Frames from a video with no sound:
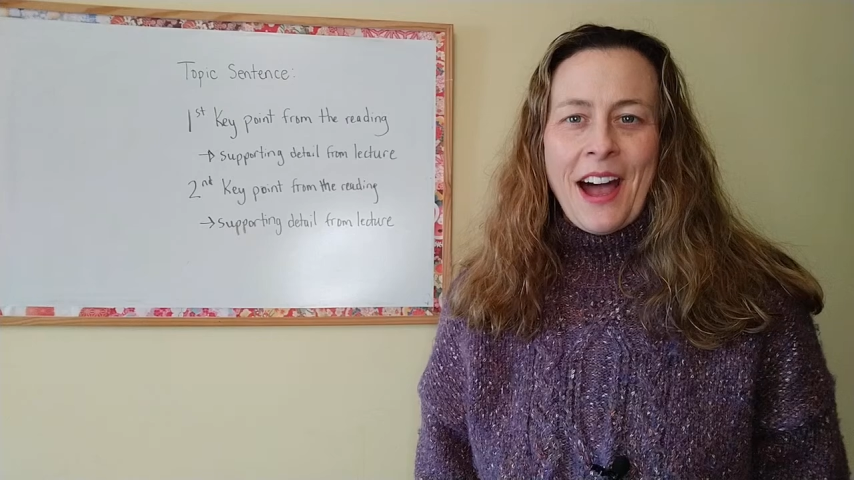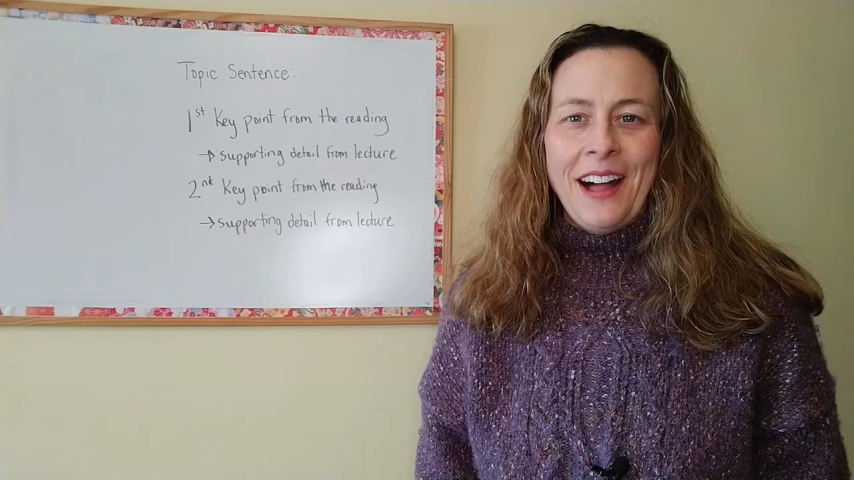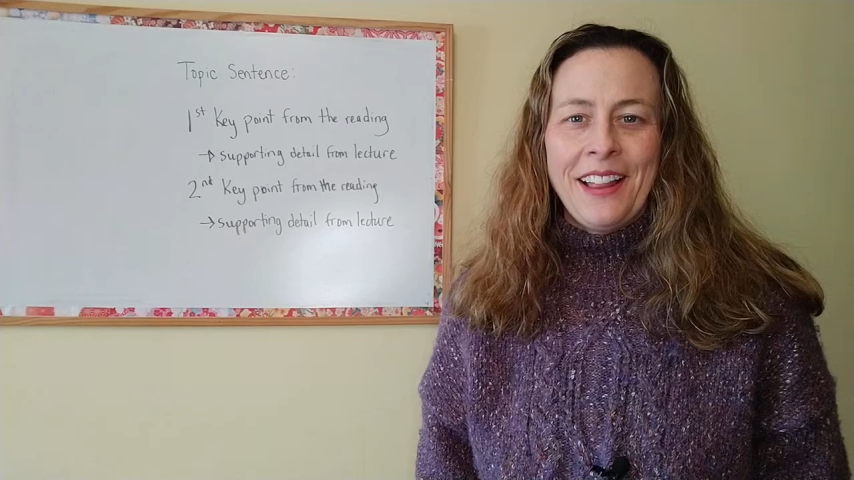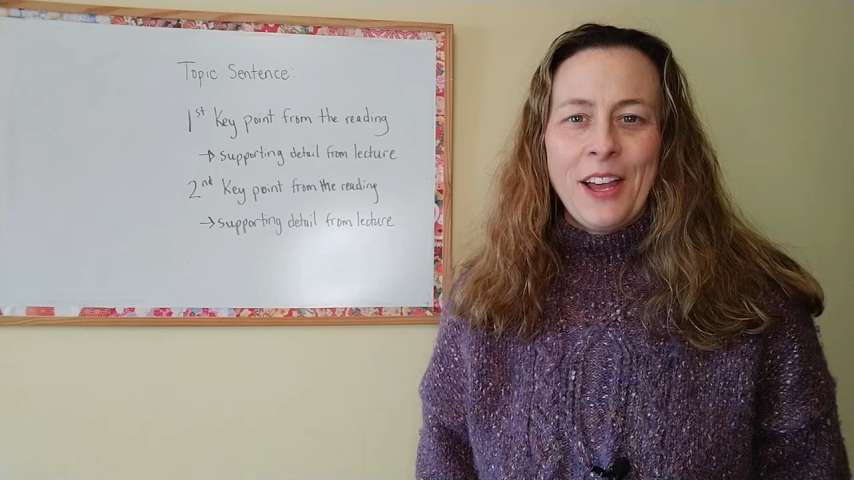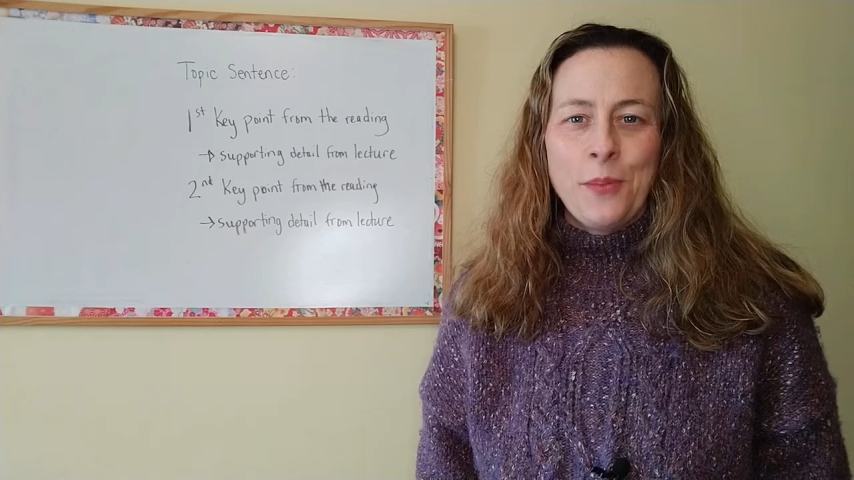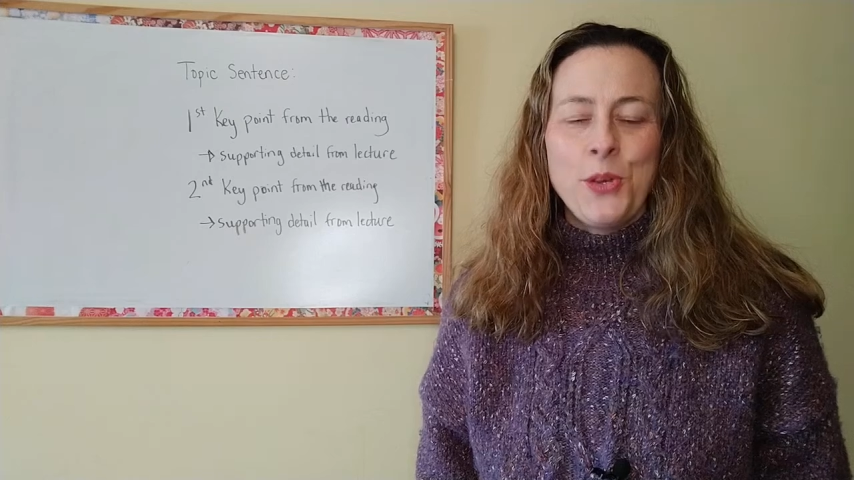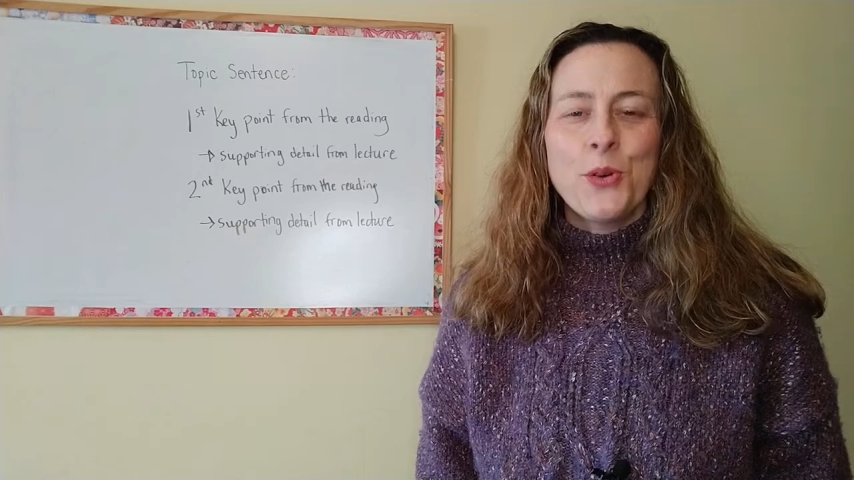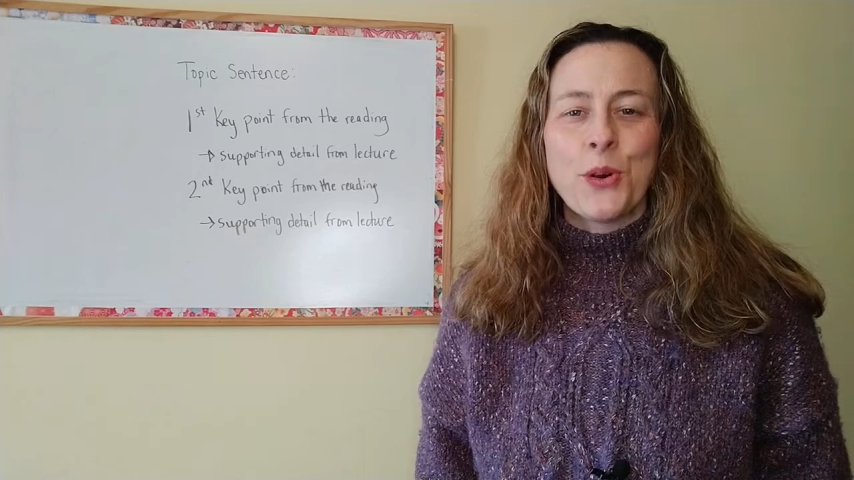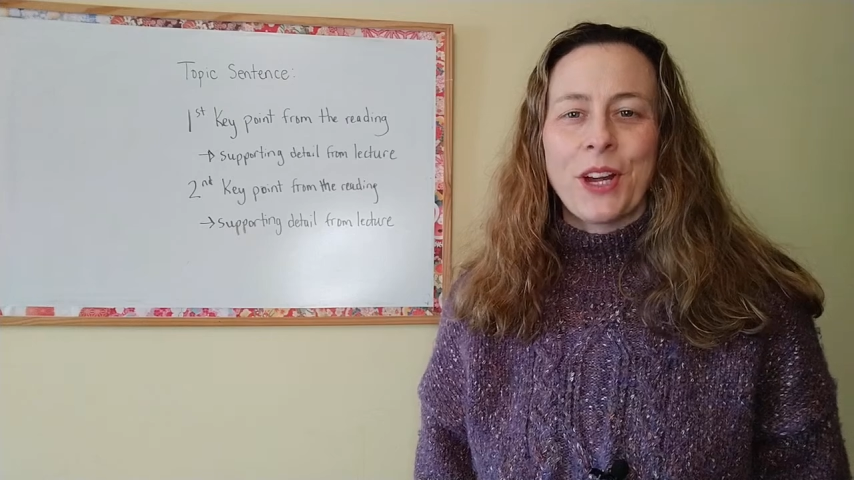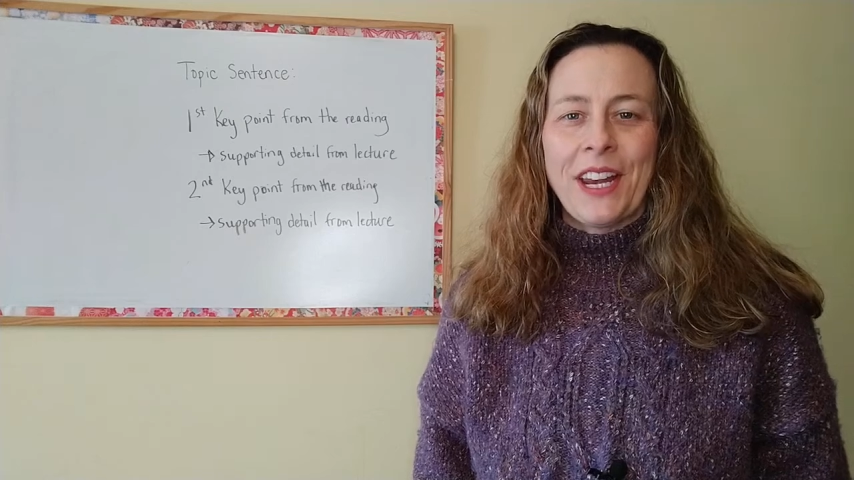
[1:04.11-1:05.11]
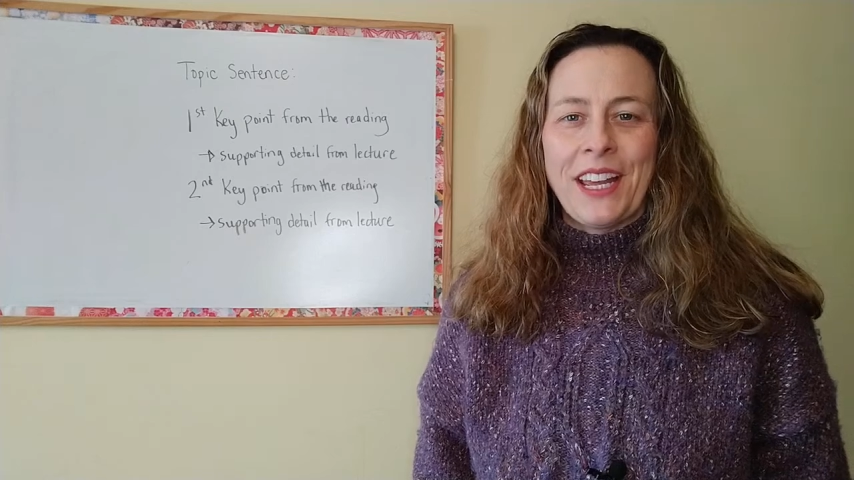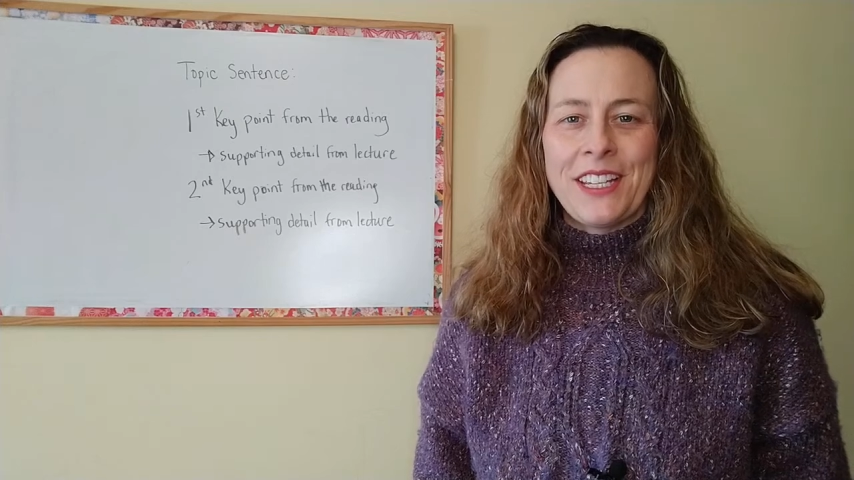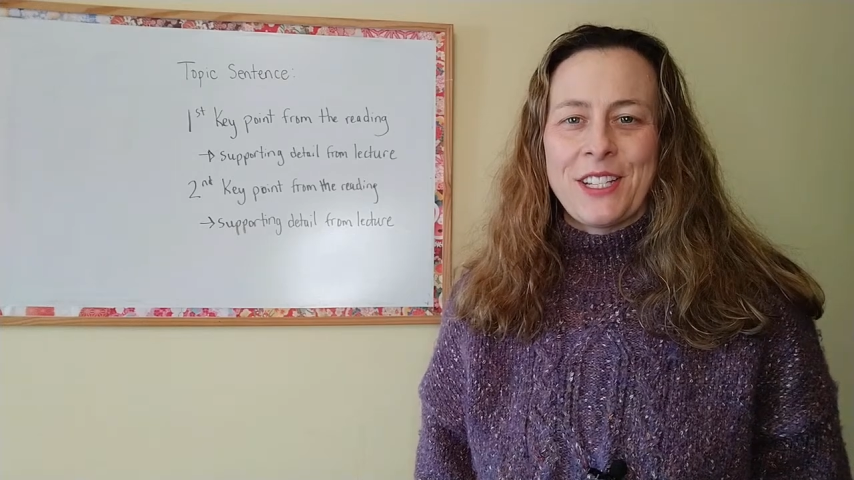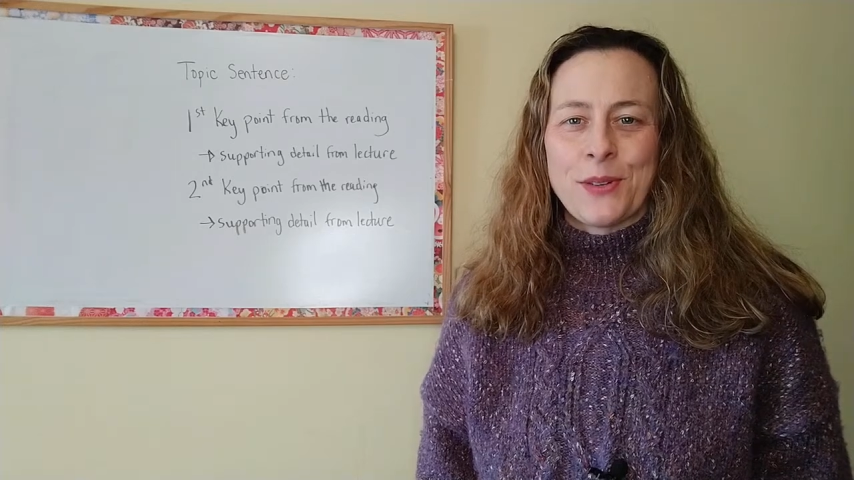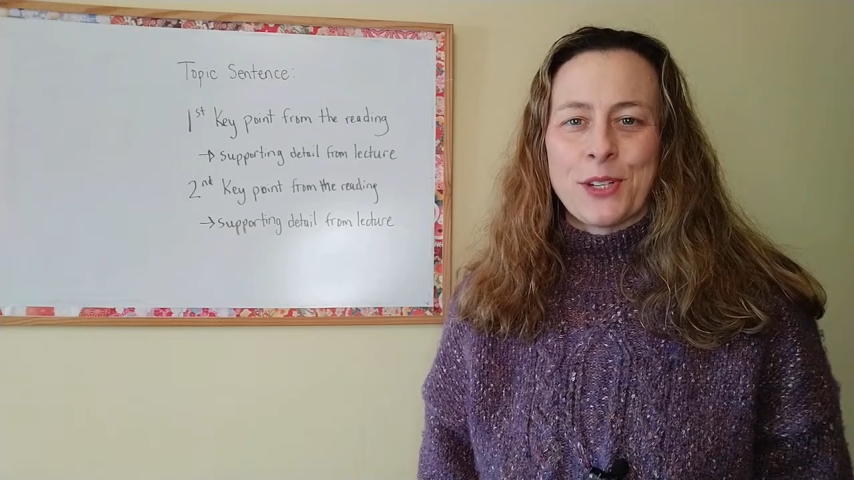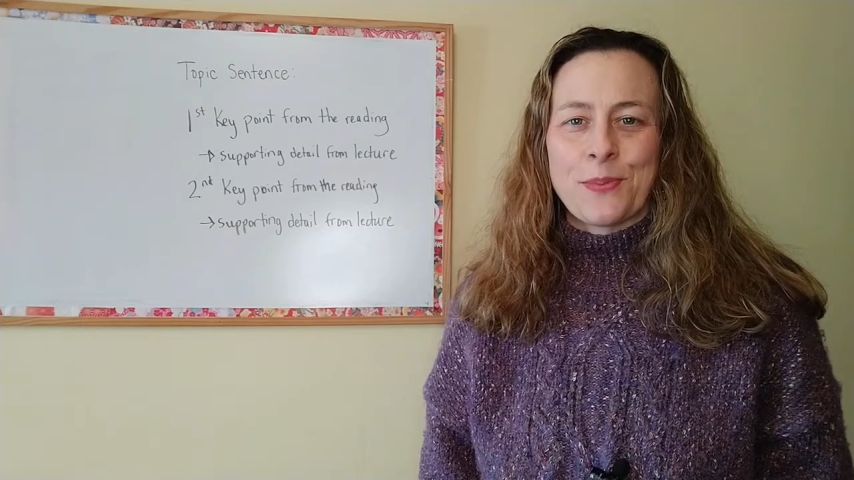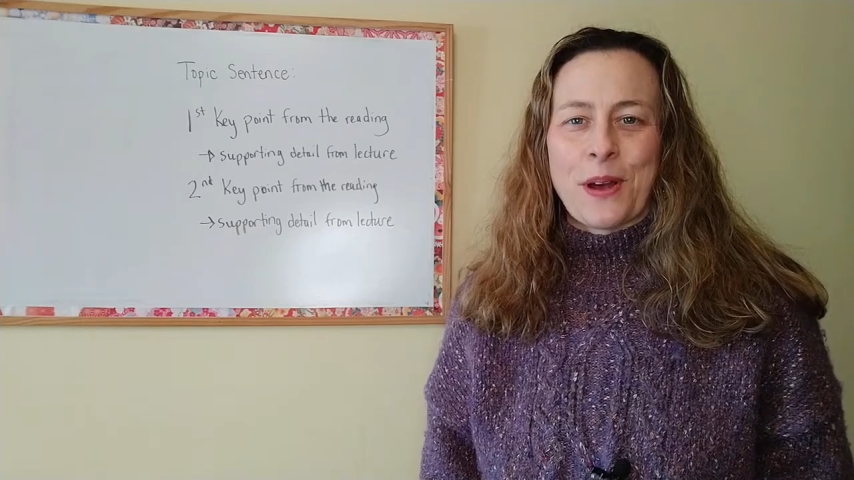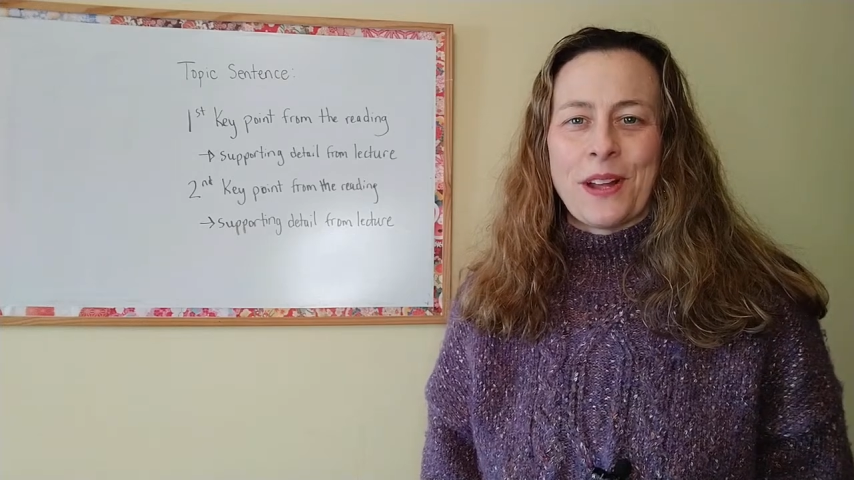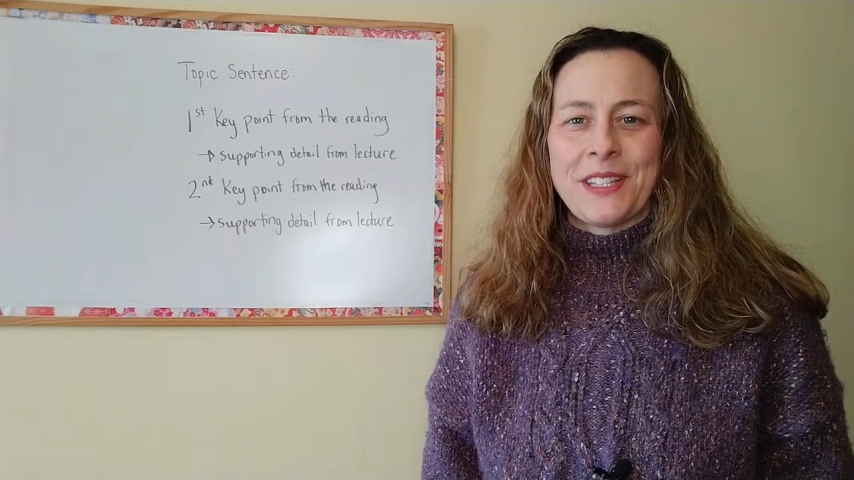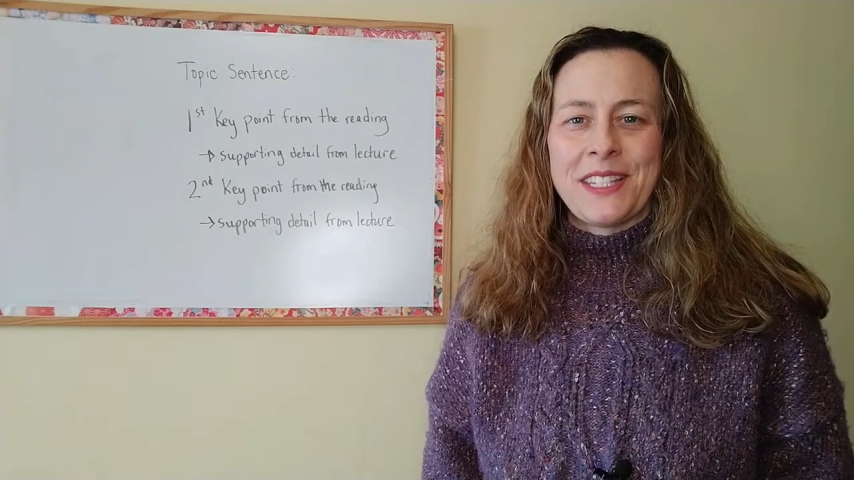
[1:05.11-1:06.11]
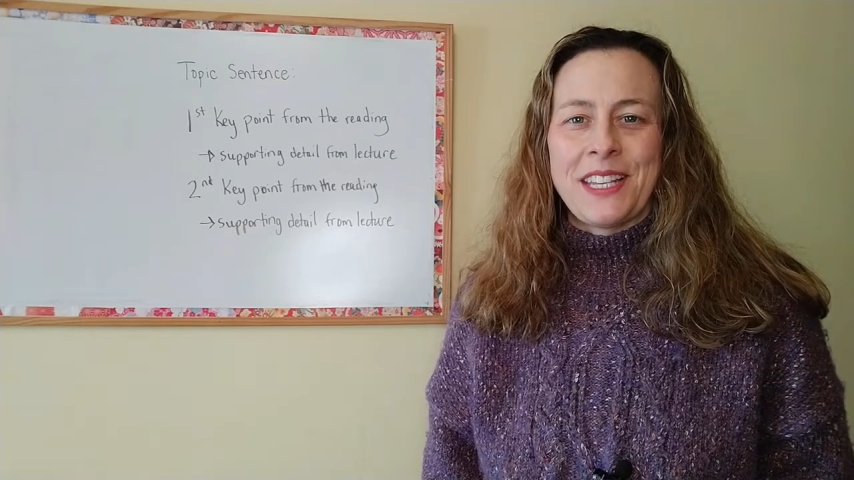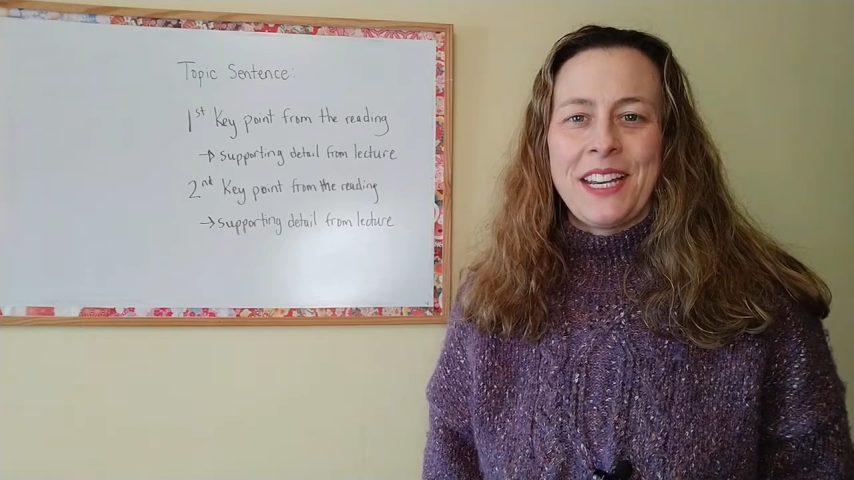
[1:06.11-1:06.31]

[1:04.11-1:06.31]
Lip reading: I'll help you organize your response